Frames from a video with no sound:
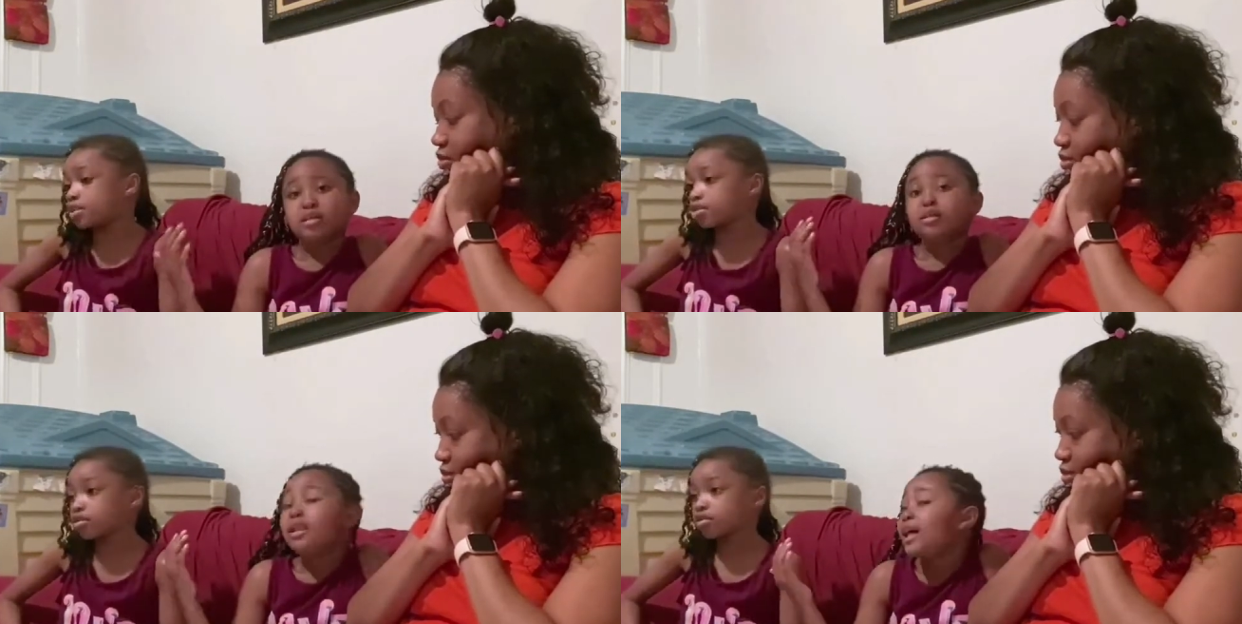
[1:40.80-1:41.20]

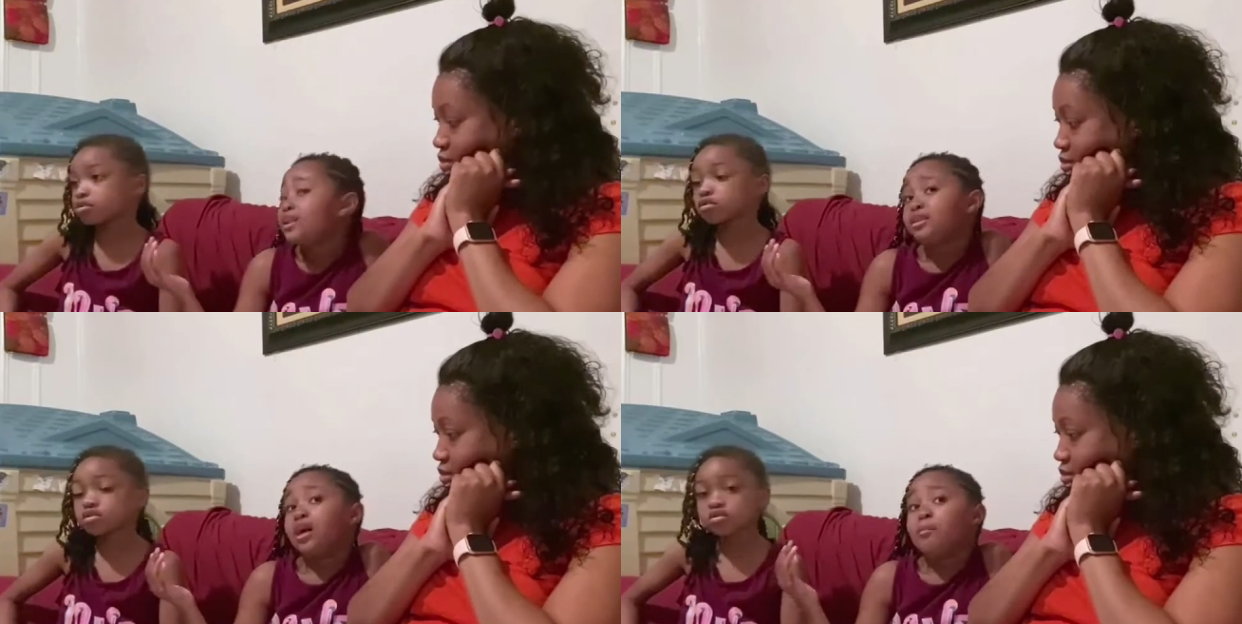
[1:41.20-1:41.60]

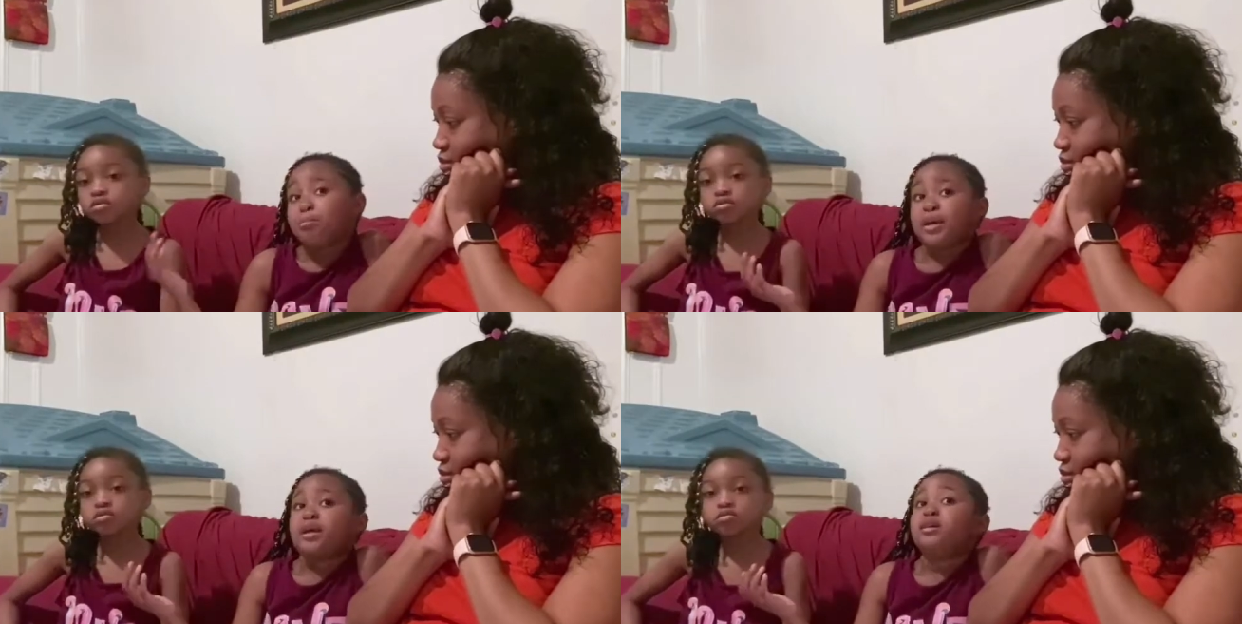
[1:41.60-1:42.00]
Speaker 1: Let's
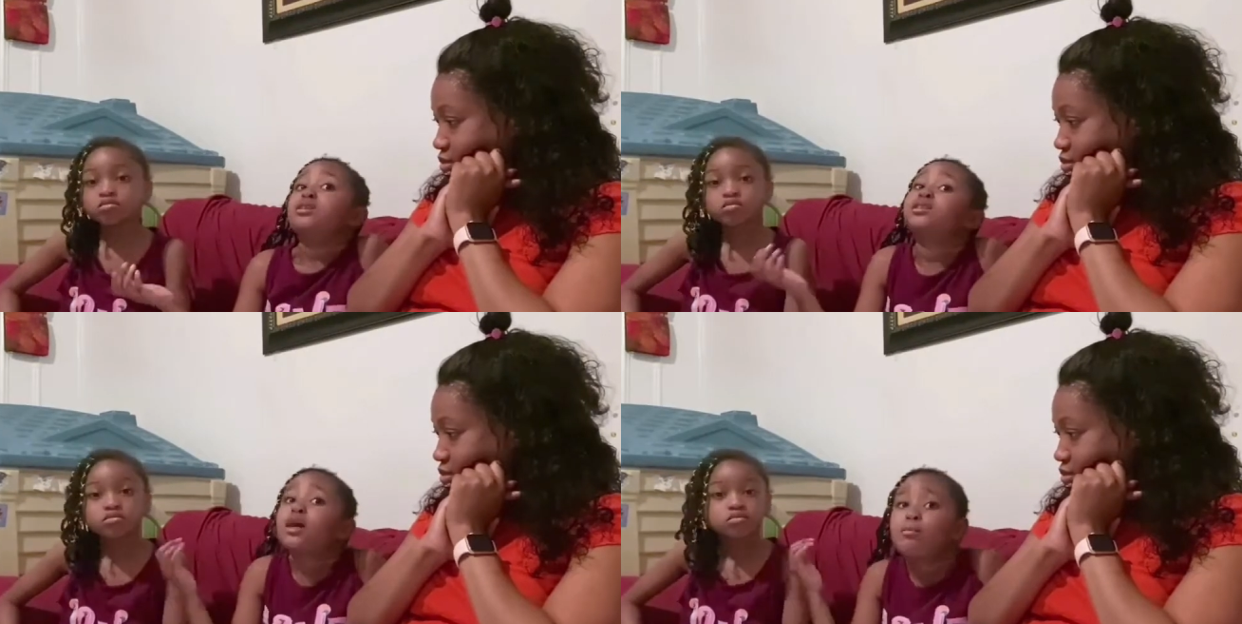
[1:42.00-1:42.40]
compare.
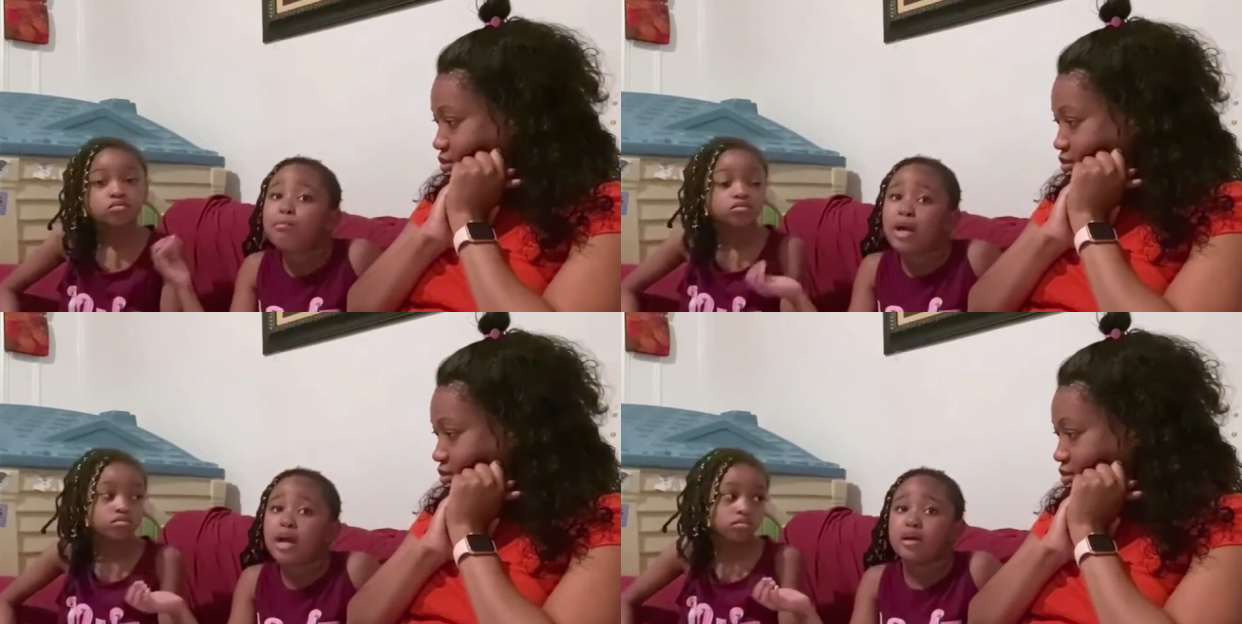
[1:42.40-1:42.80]
Let's
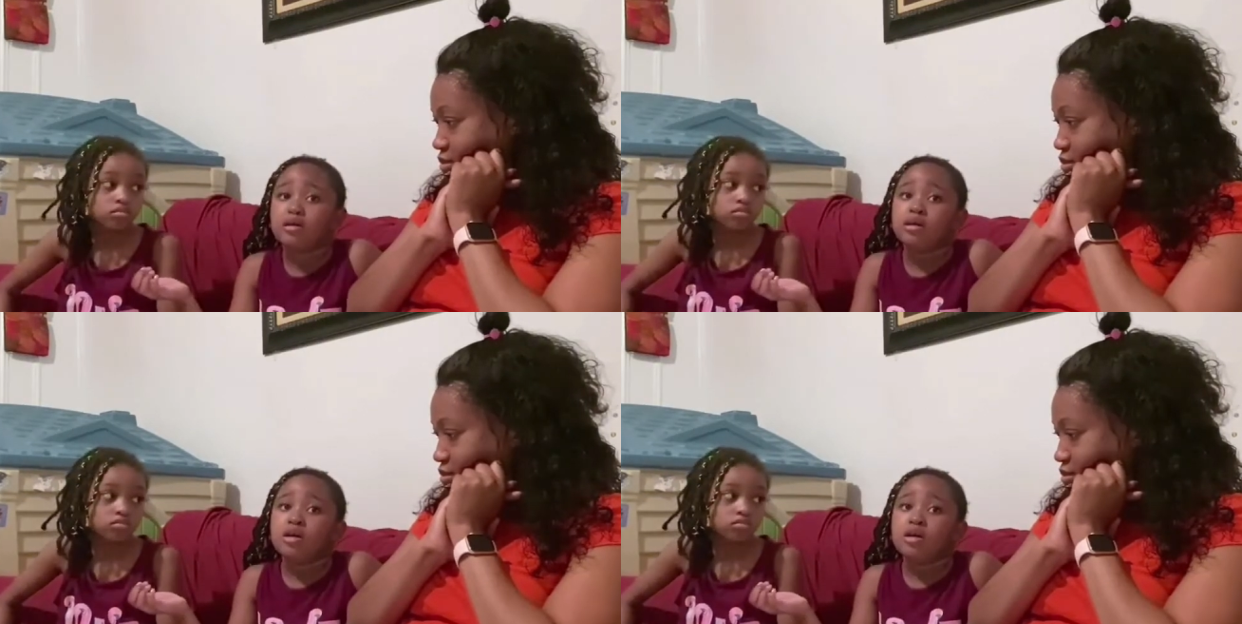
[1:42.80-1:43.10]
compare.